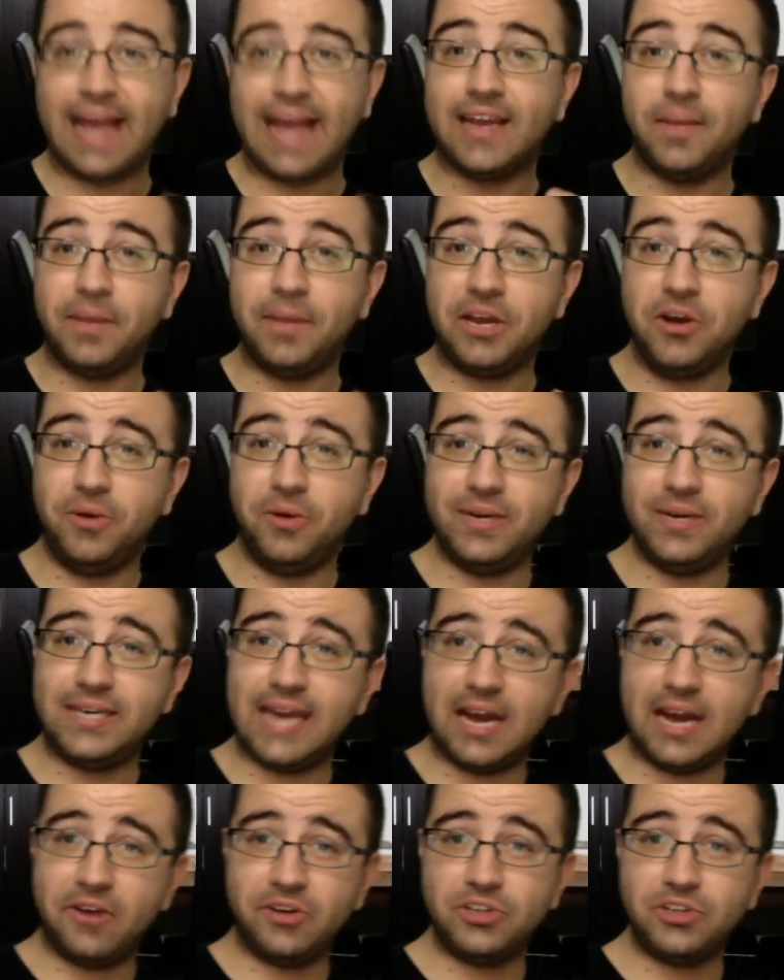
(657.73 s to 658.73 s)
I'm going to be going
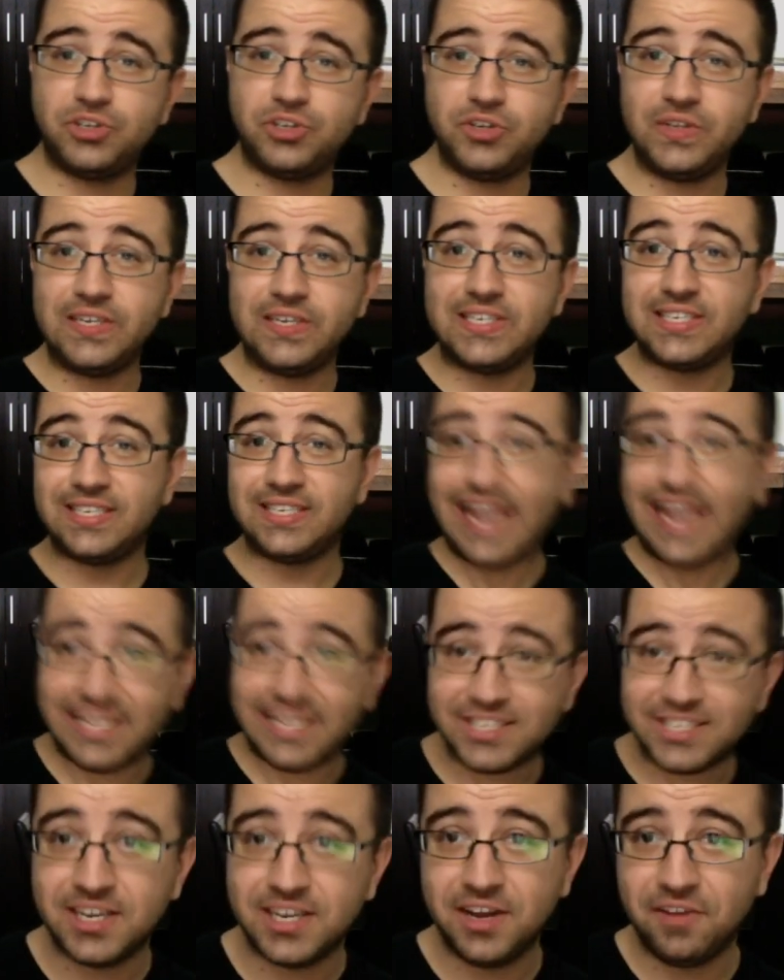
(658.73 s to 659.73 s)
down to the
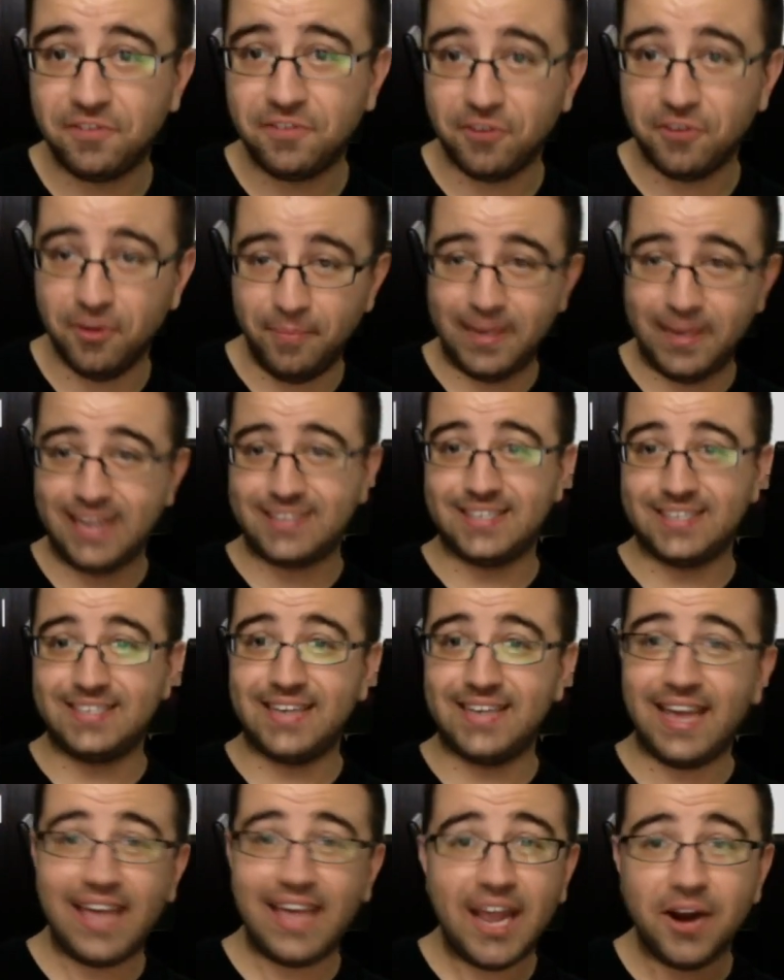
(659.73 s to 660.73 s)
States for a bit to
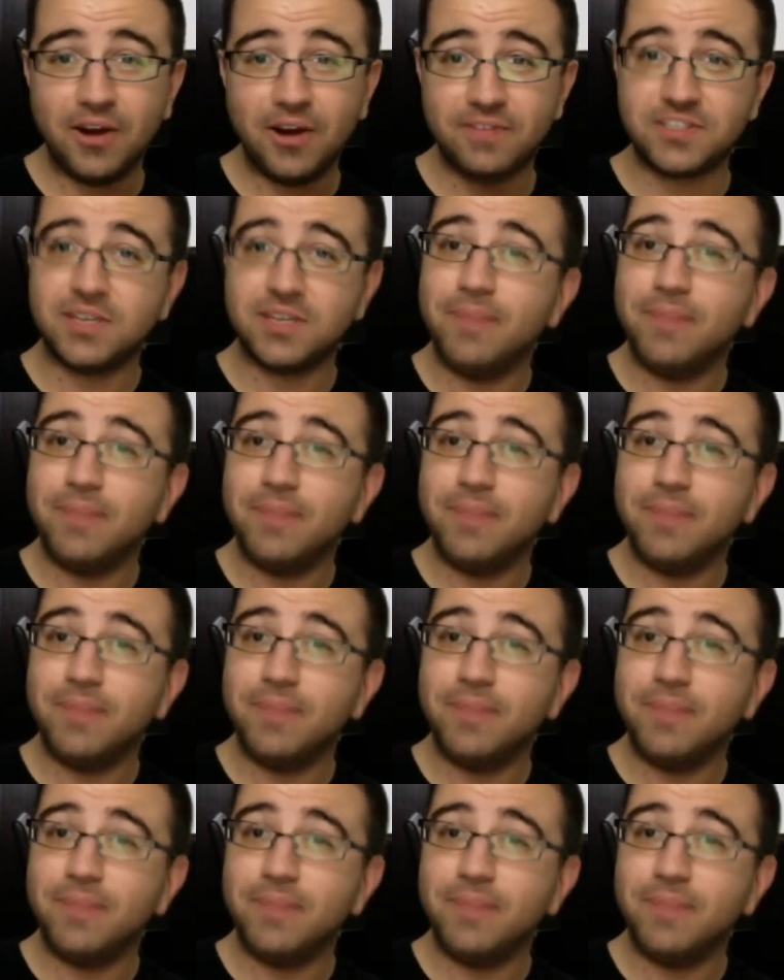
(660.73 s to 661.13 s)
take care of